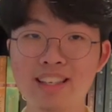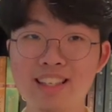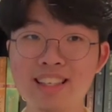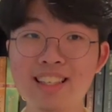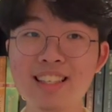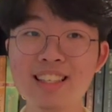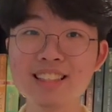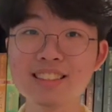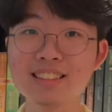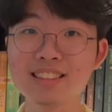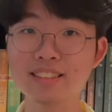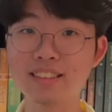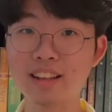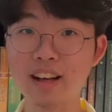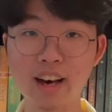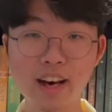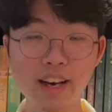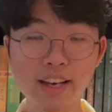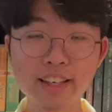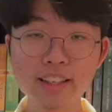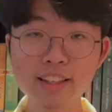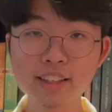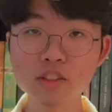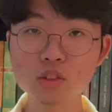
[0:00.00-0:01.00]
He's
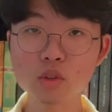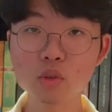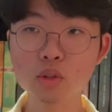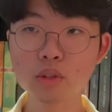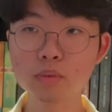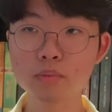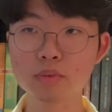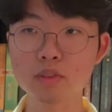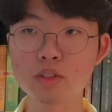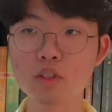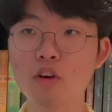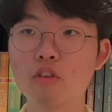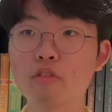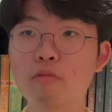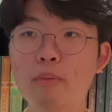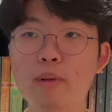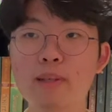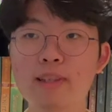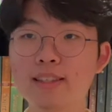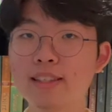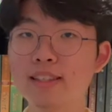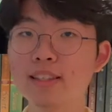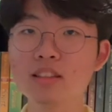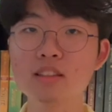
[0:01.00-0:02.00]
lying to himself,
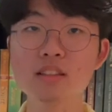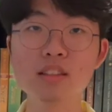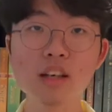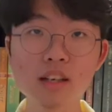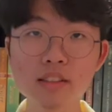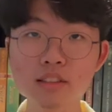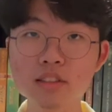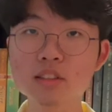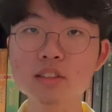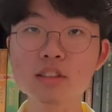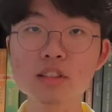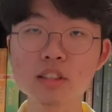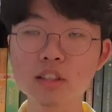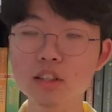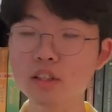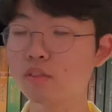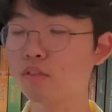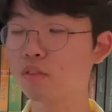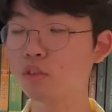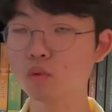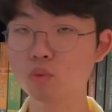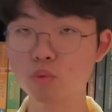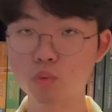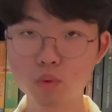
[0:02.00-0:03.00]
but he doesn't
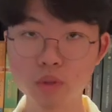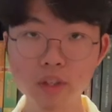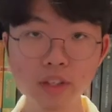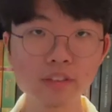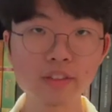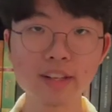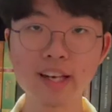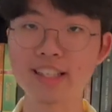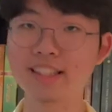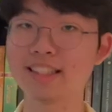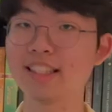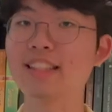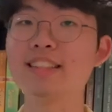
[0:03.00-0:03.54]
even realize.